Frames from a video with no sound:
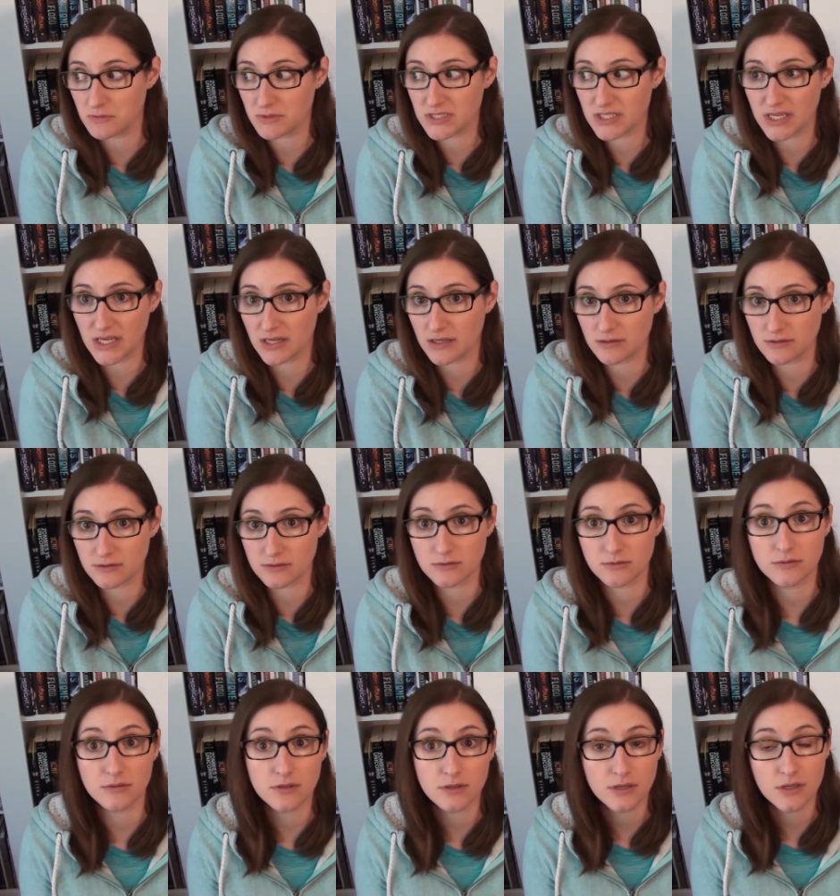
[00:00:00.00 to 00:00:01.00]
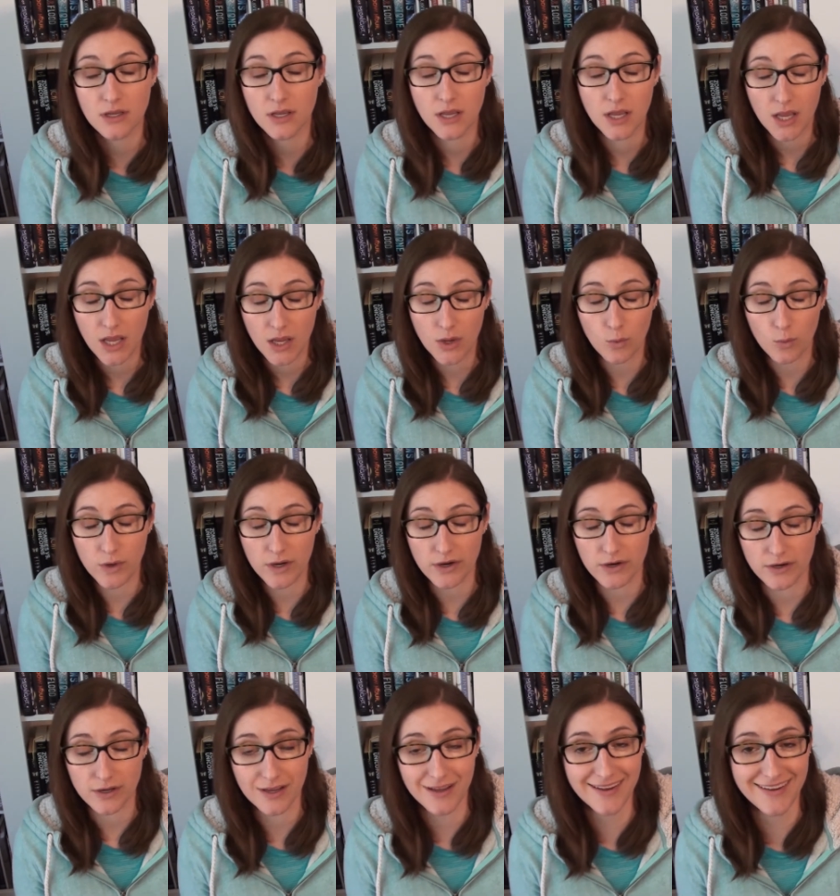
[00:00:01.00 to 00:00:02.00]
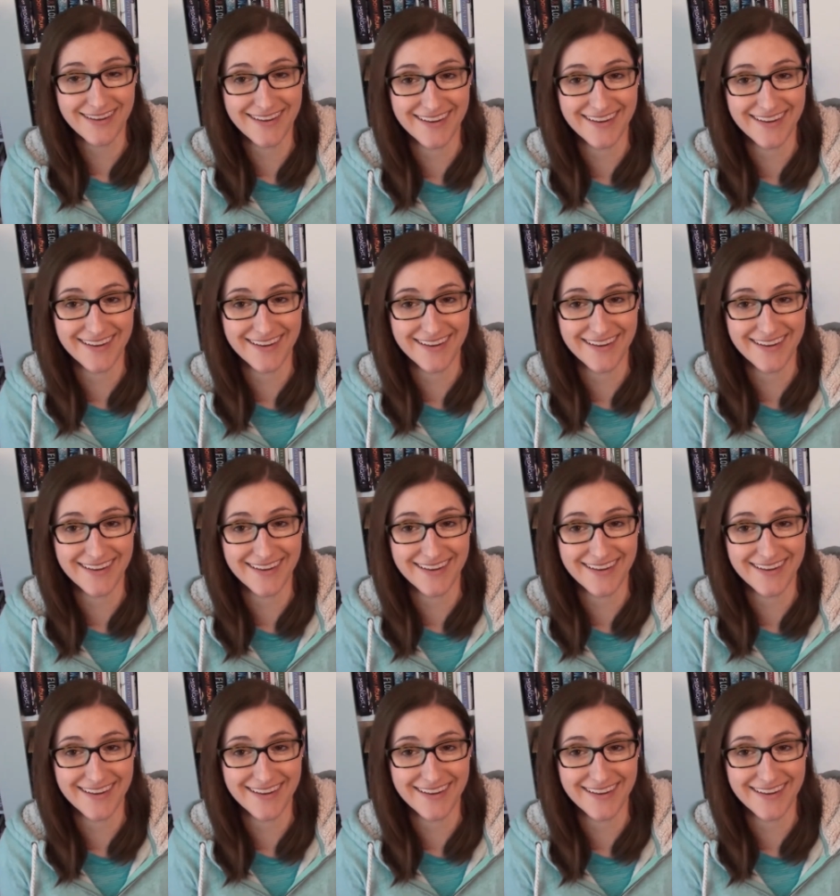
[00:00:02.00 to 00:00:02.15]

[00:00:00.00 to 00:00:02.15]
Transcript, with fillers: she was like, weird.